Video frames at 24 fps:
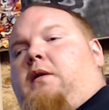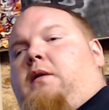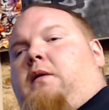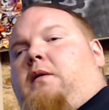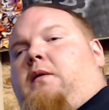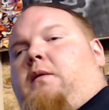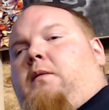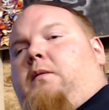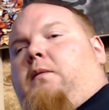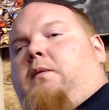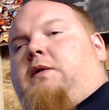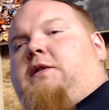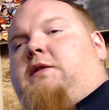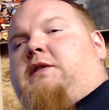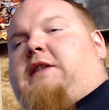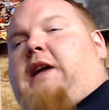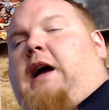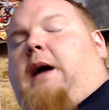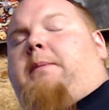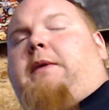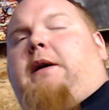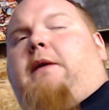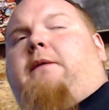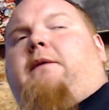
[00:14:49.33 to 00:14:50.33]
Stop
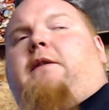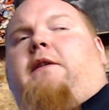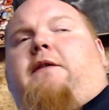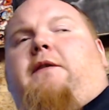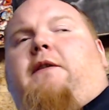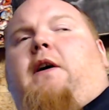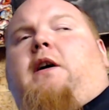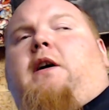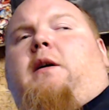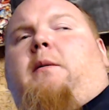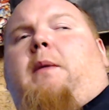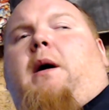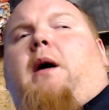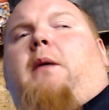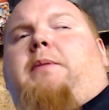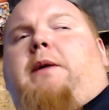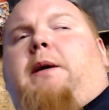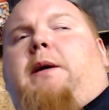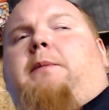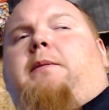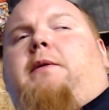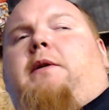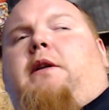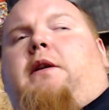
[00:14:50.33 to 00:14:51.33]
giving a fuck about
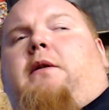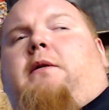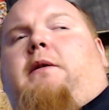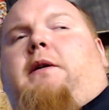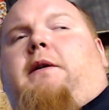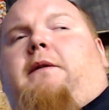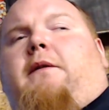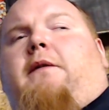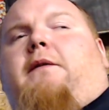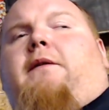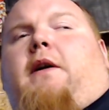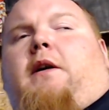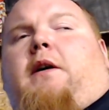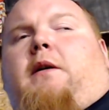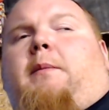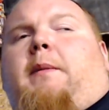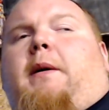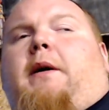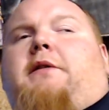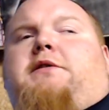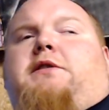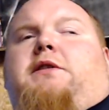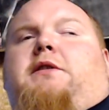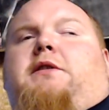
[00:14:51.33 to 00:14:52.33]
people that don't give a fuck about you.